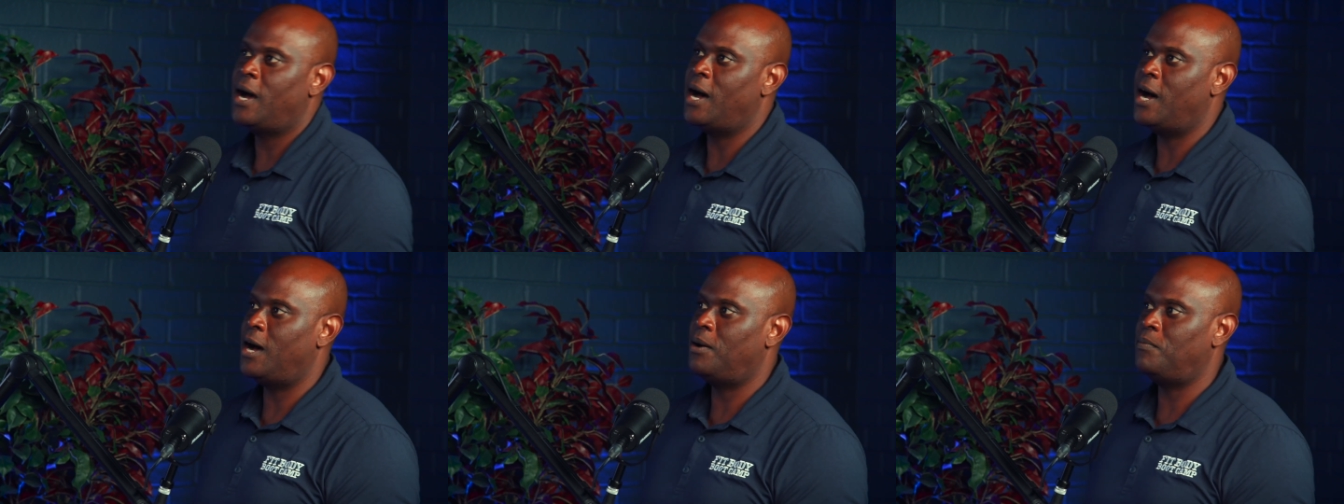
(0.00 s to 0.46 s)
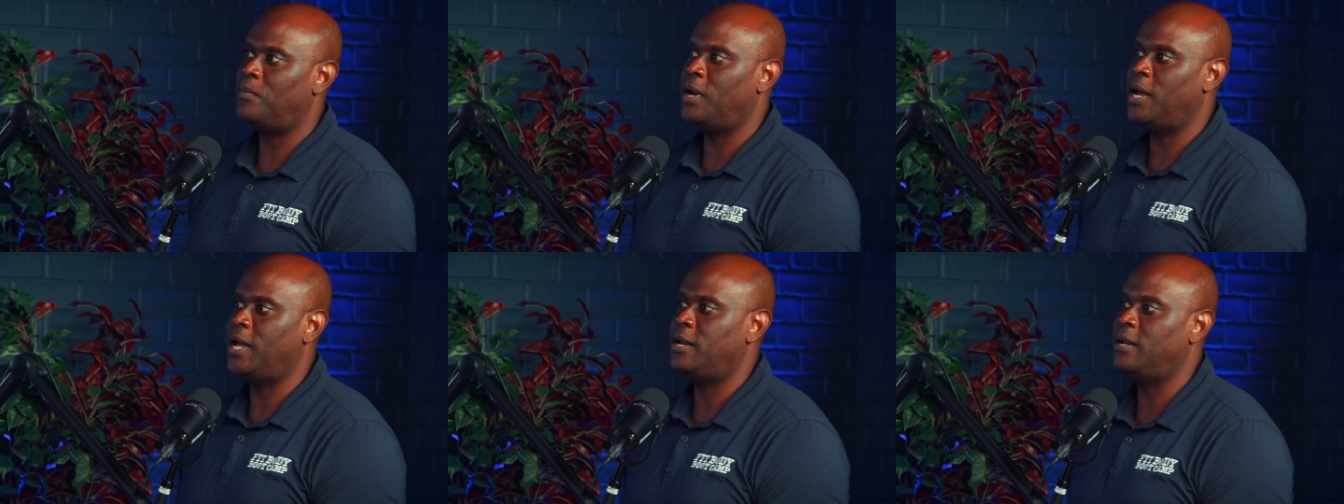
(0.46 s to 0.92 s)
Um,
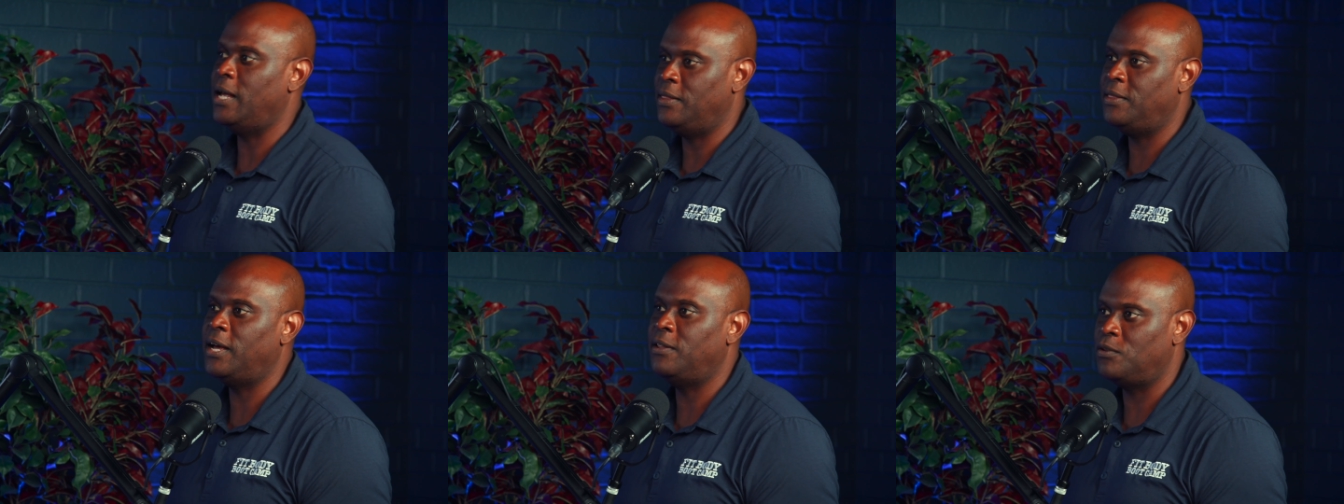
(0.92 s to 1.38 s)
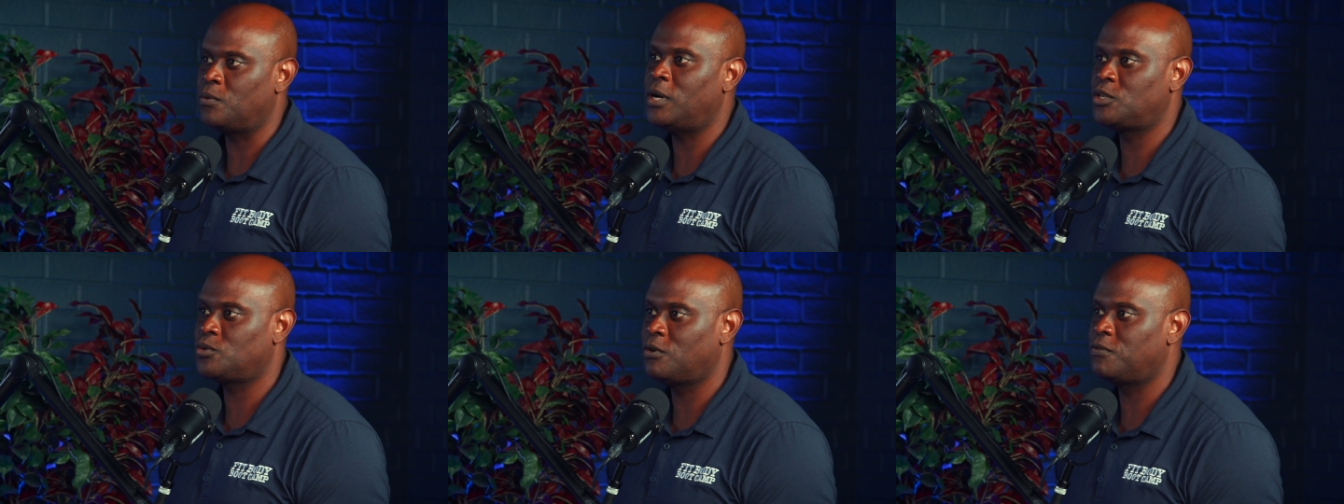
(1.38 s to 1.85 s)
and and then the
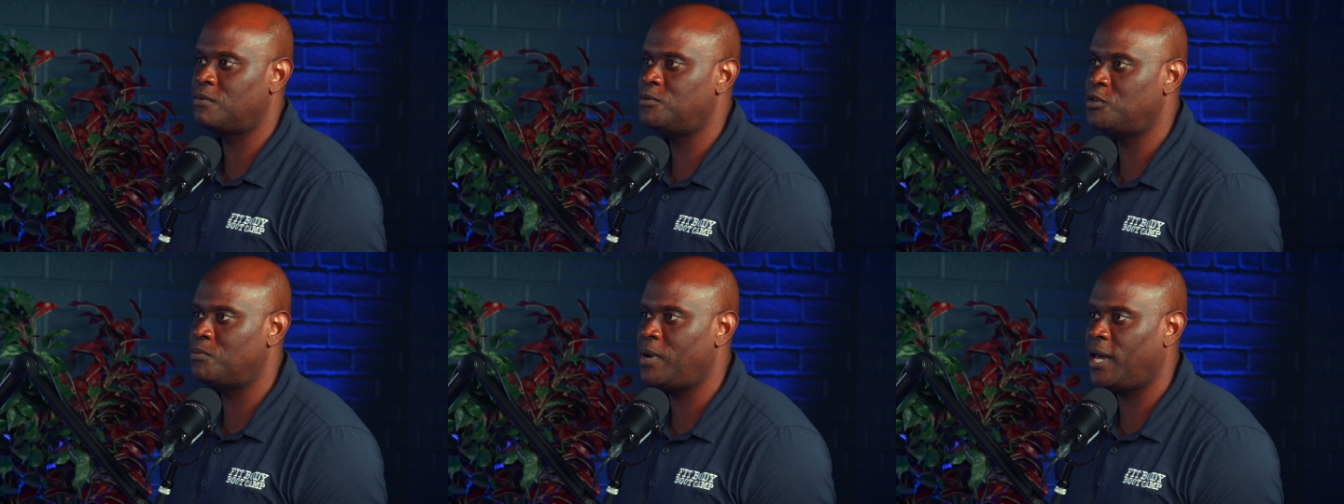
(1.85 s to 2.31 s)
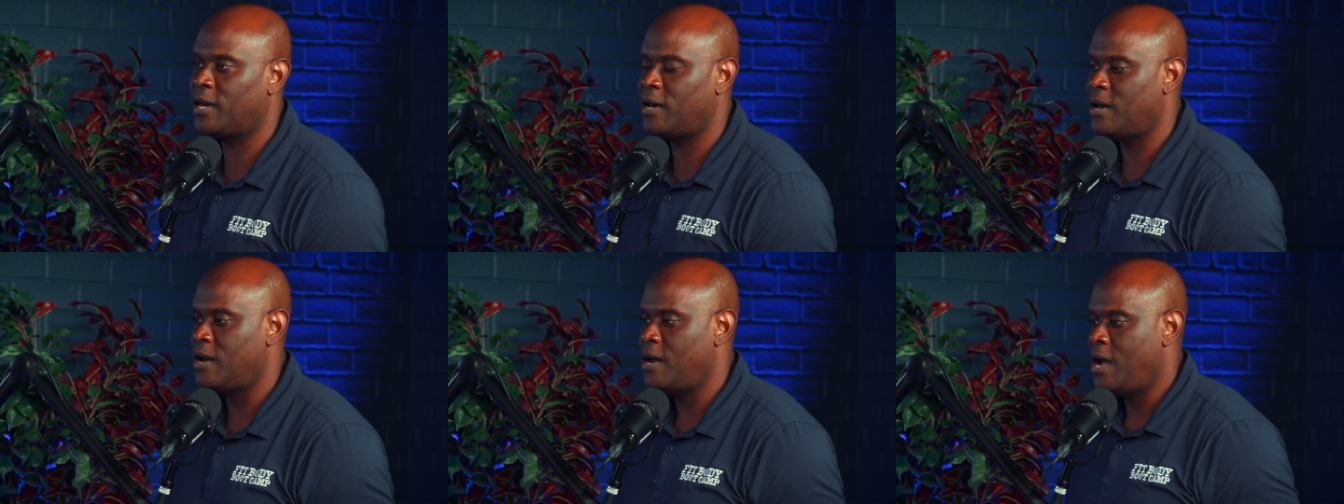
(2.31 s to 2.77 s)
rest were from Jamaica.